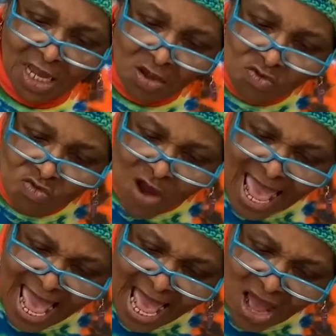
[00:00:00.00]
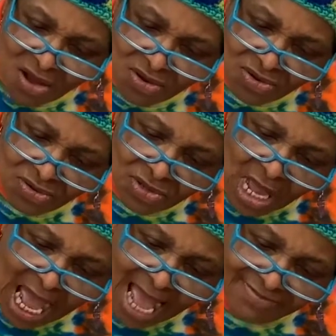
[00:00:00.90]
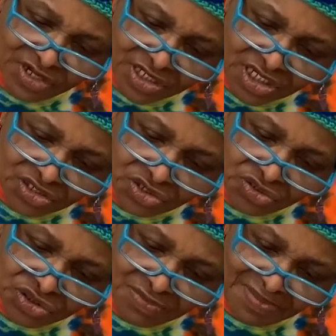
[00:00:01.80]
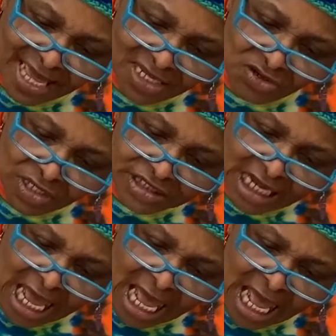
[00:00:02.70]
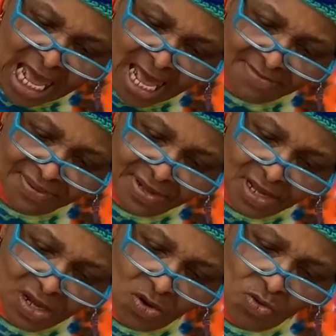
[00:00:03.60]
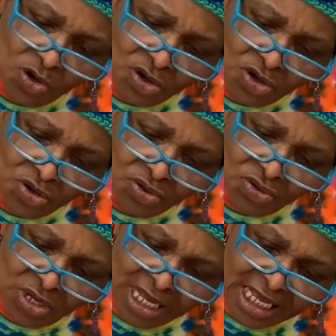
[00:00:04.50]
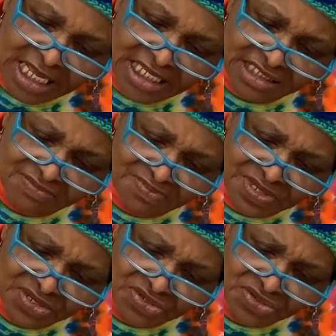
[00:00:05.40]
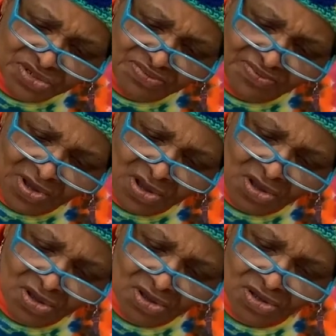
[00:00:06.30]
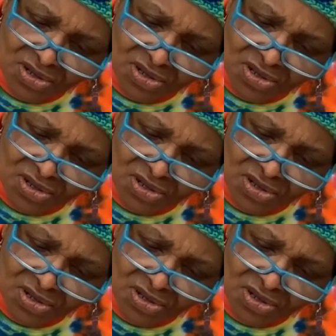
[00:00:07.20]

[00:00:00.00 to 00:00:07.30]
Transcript: Wow, I'm gonna do some paint on top. Woo, it's beautiful.